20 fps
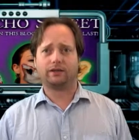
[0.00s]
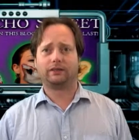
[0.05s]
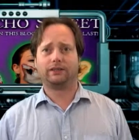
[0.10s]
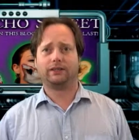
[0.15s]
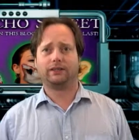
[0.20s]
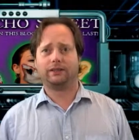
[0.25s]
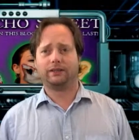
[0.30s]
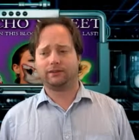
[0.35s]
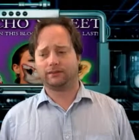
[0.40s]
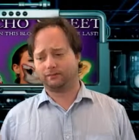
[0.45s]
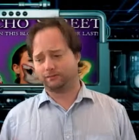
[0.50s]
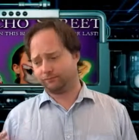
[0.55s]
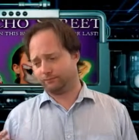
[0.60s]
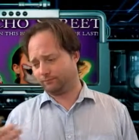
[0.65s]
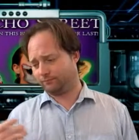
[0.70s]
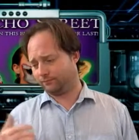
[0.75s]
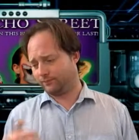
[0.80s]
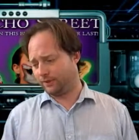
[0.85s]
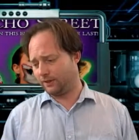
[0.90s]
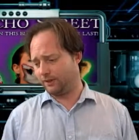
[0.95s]
She,
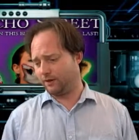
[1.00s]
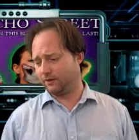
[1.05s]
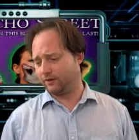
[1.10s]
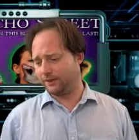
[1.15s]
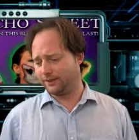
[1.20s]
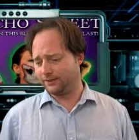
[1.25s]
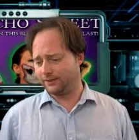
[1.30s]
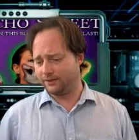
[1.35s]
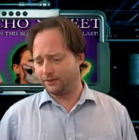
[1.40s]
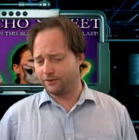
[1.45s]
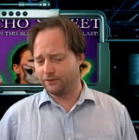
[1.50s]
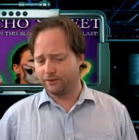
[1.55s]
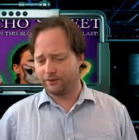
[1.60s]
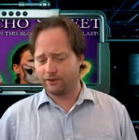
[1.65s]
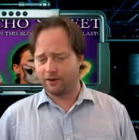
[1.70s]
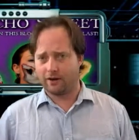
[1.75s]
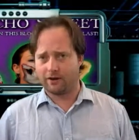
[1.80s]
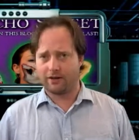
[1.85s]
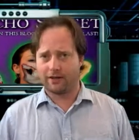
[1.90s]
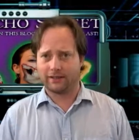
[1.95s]
listens to her daughter